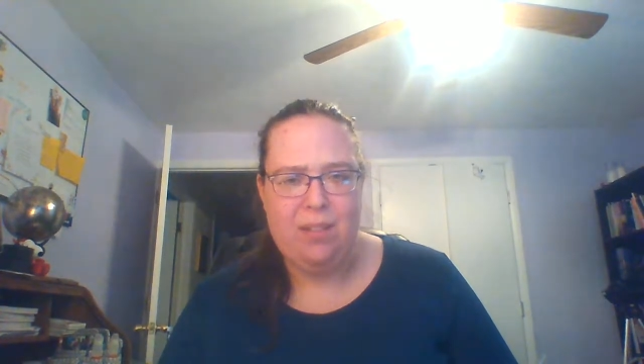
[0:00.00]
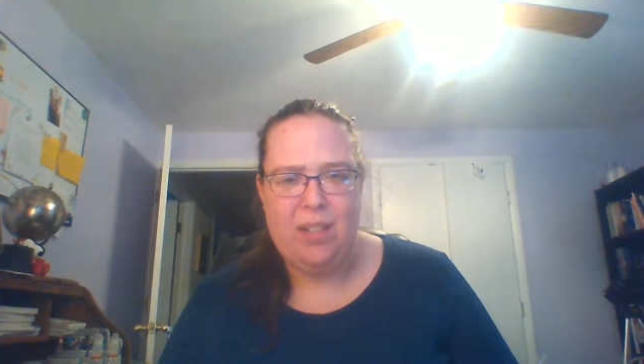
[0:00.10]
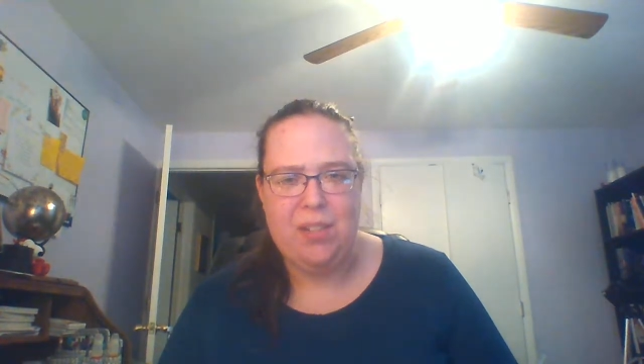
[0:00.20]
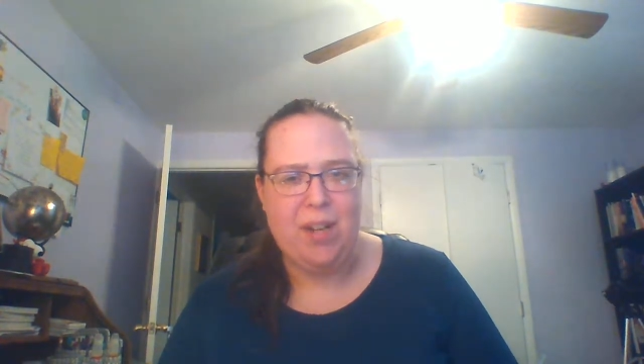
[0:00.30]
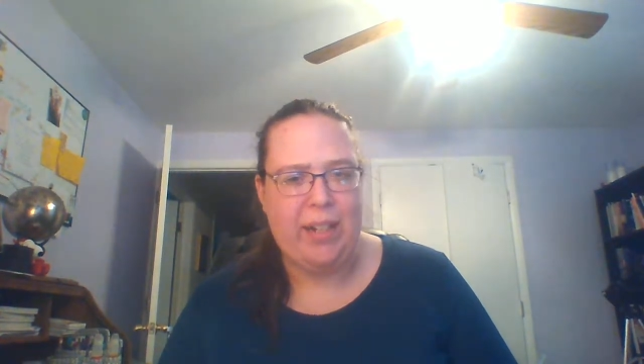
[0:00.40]

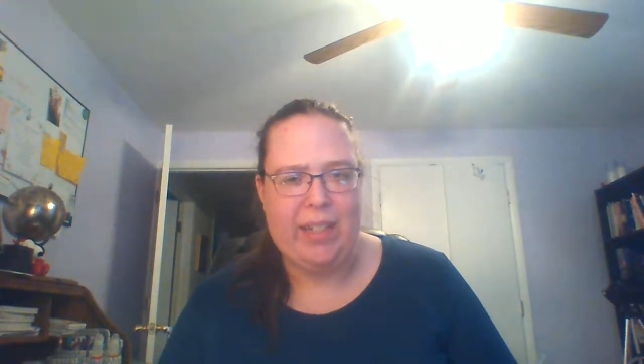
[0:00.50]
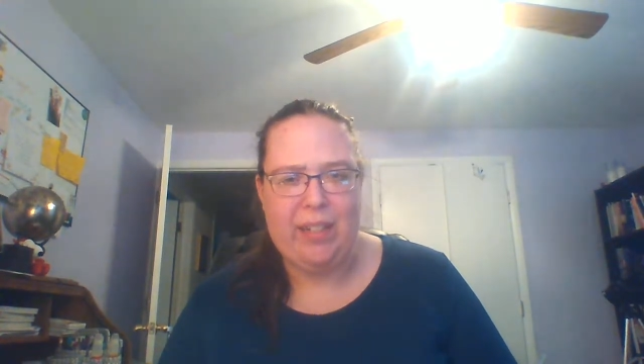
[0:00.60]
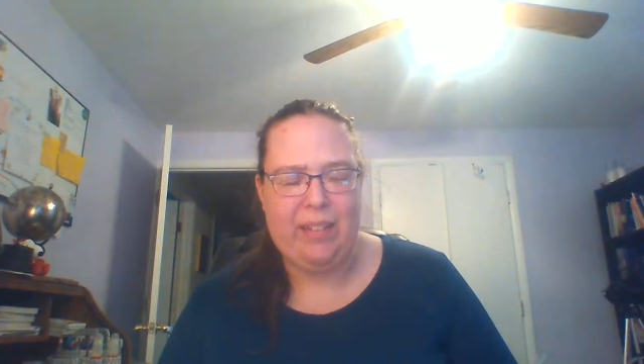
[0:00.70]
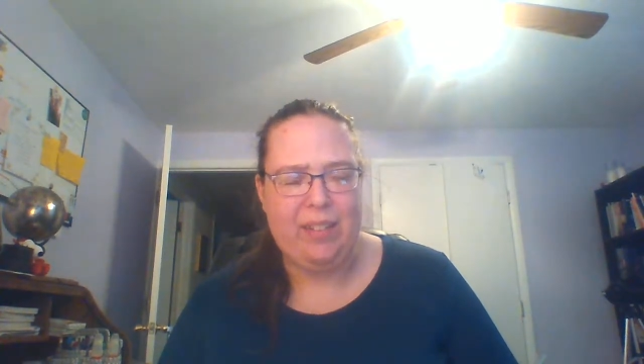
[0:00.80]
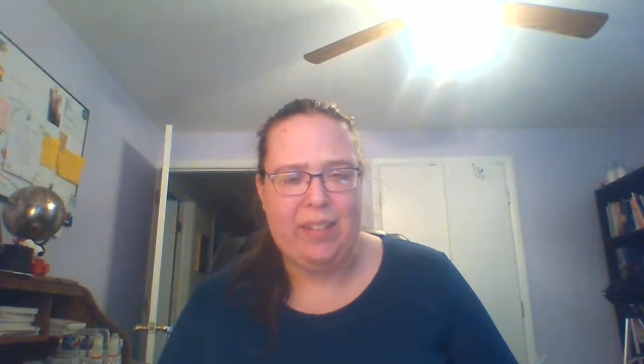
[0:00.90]
I try and get
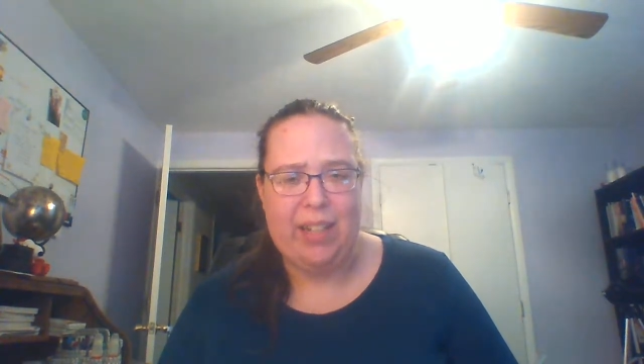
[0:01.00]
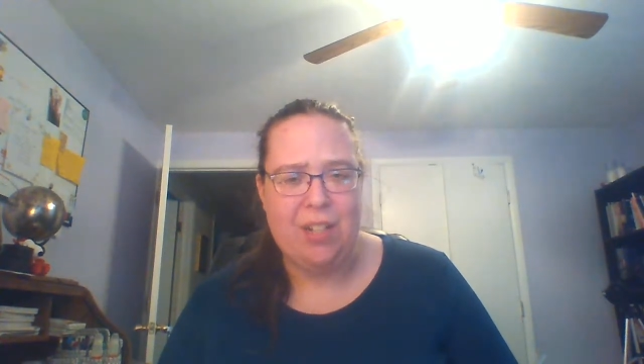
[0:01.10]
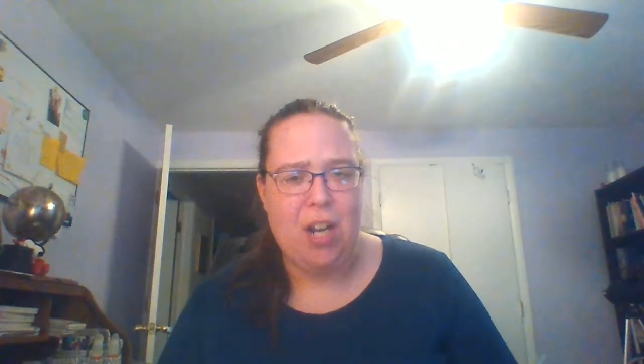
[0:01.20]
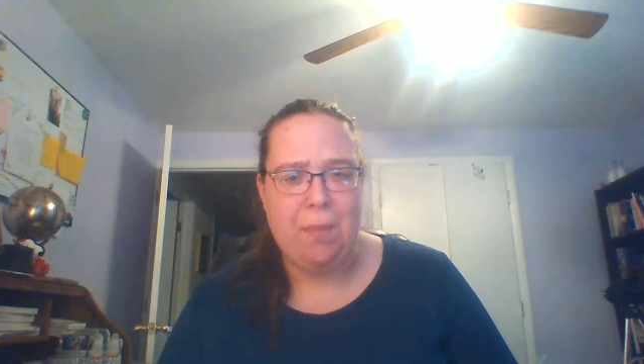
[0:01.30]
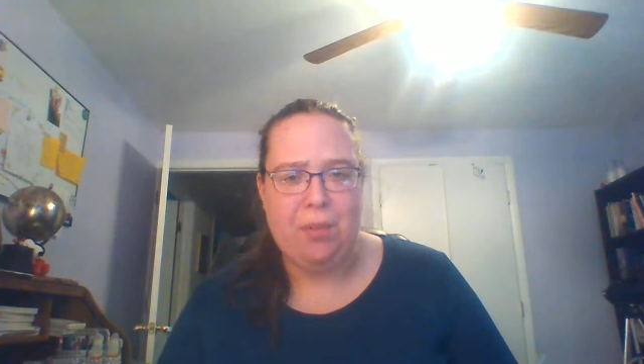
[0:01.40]
at least like a
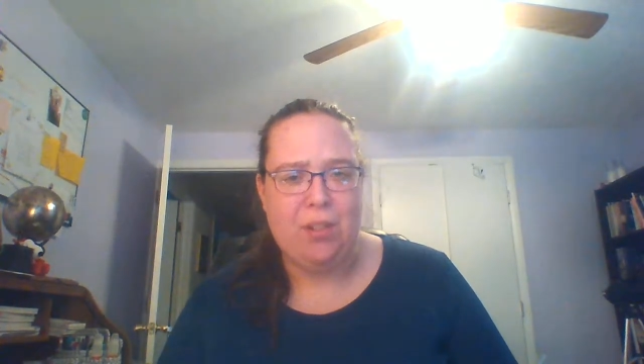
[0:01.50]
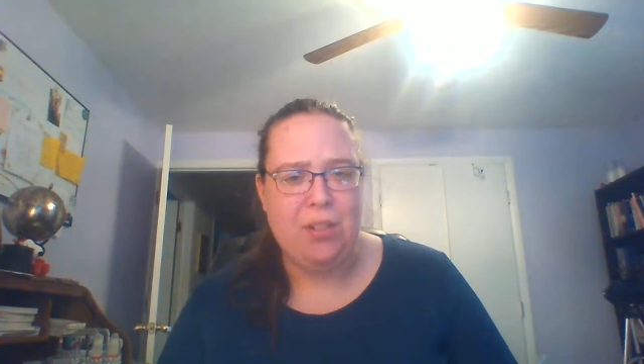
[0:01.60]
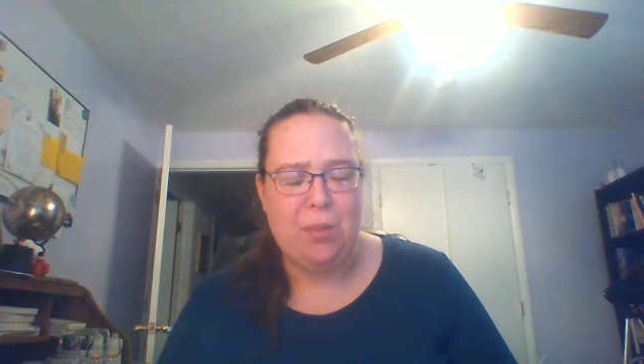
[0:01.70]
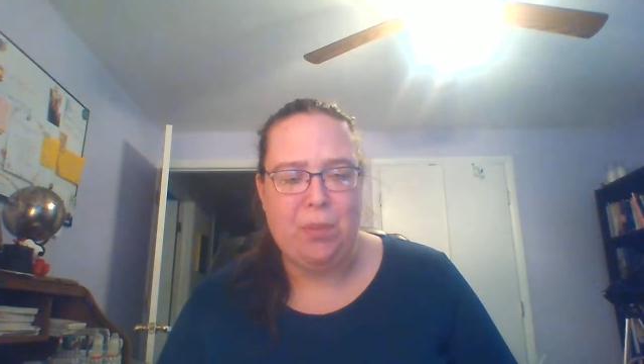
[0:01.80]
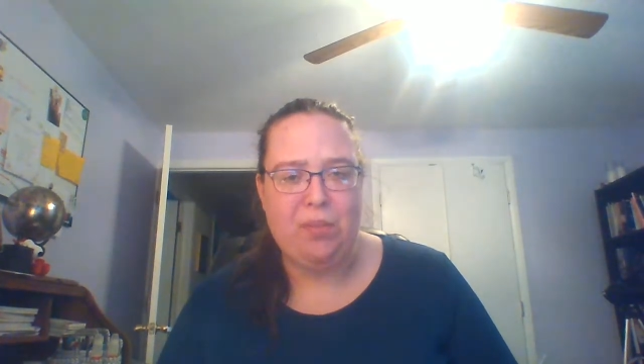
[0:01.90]
chapter or
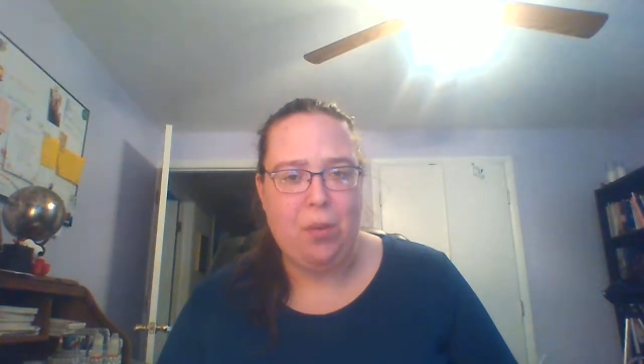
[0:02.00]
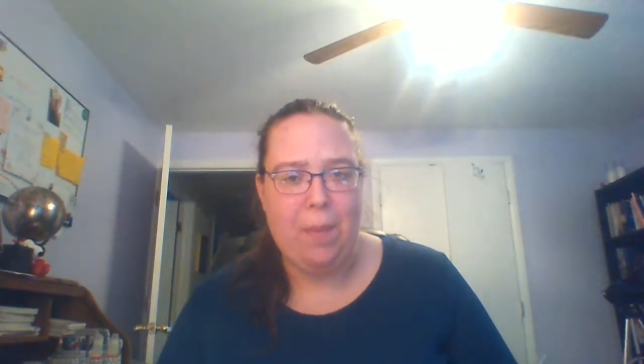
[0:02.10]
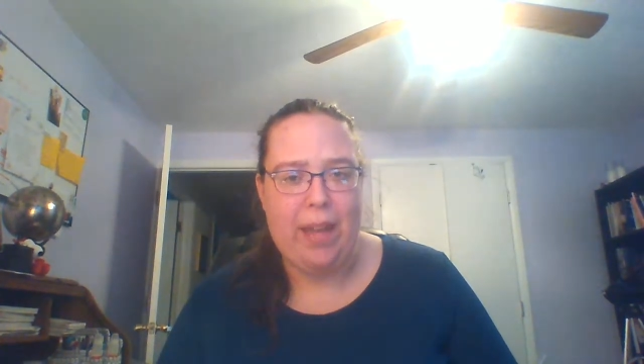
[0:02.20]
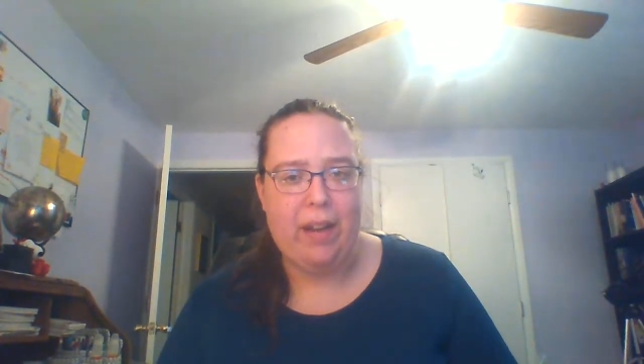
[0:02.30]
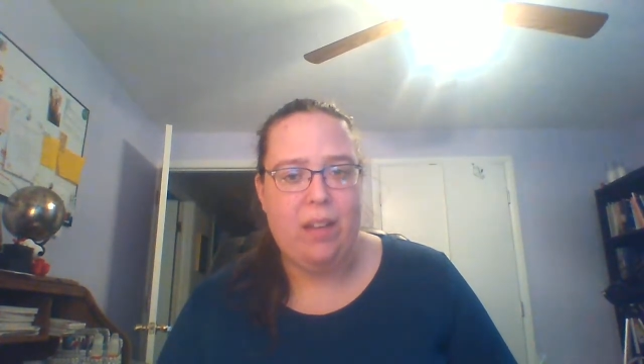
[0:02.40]
two before
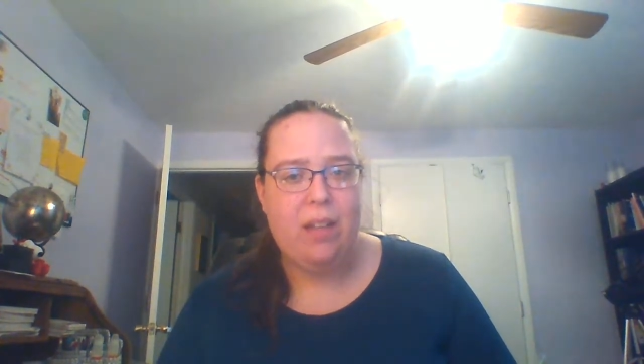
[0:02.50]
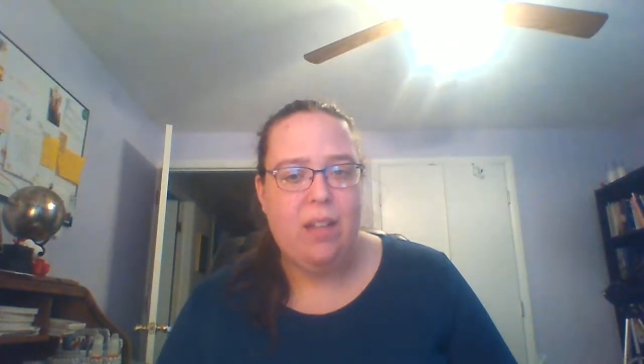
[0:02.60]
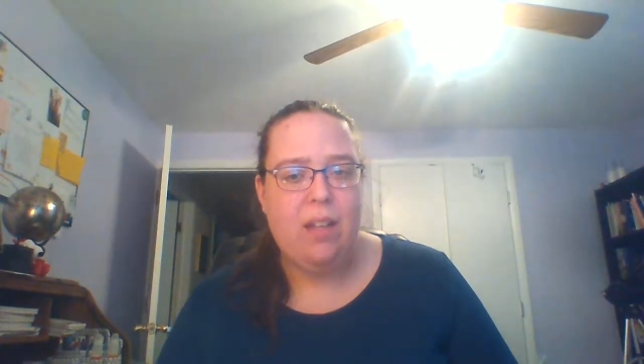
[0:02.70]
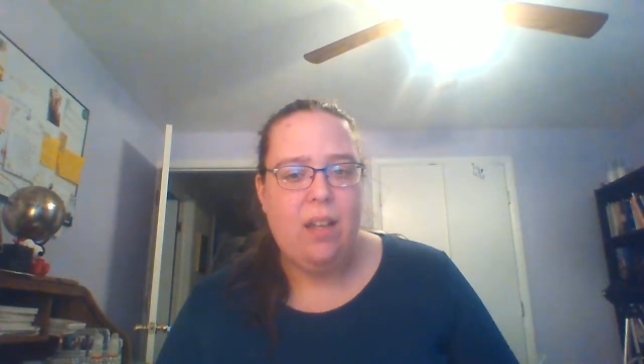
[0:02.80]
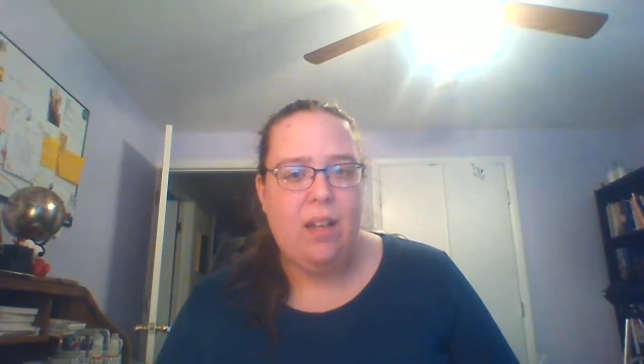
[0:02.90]
bed,
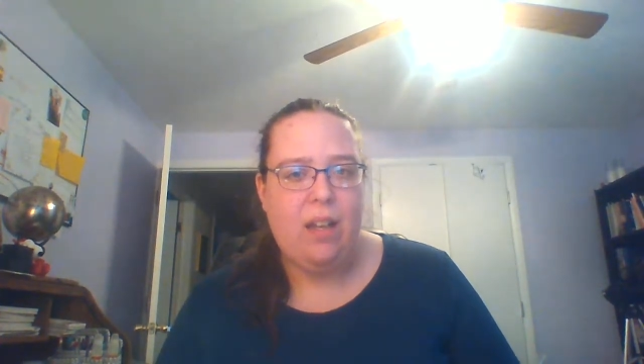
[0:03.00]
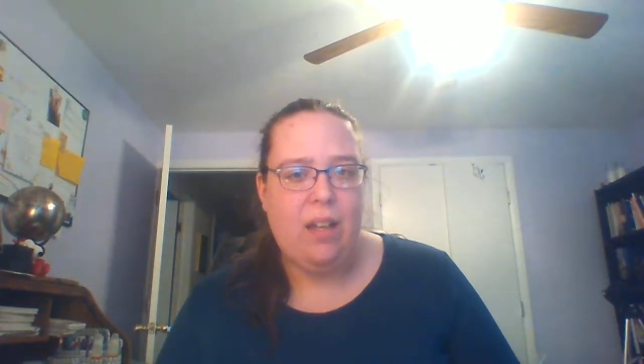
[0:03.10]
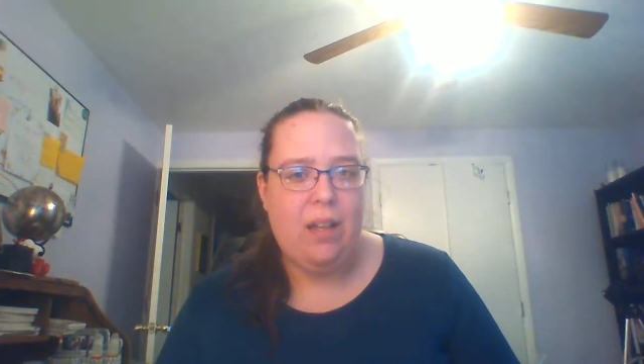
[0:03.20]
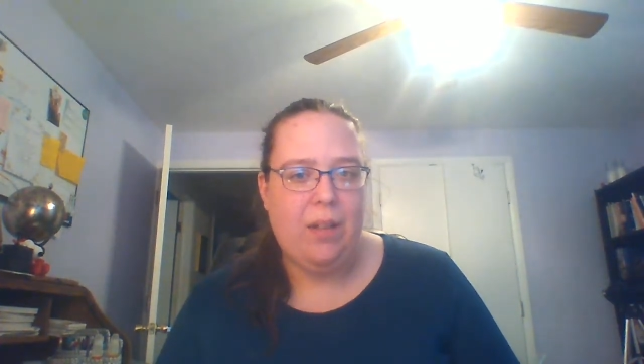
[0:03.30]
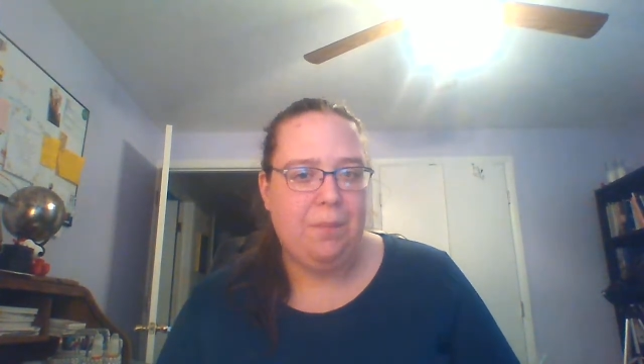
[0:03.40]

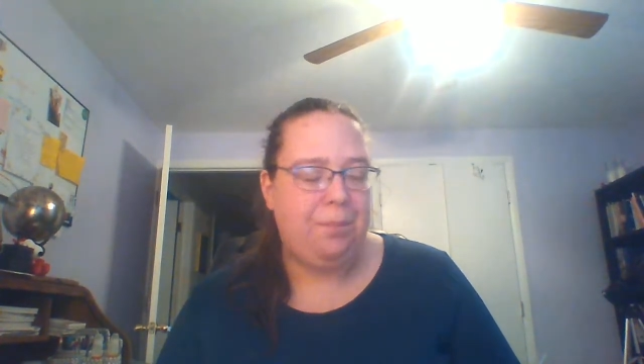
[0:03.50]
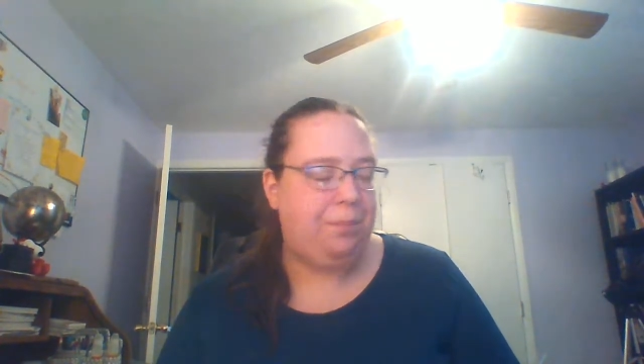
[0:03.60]
um,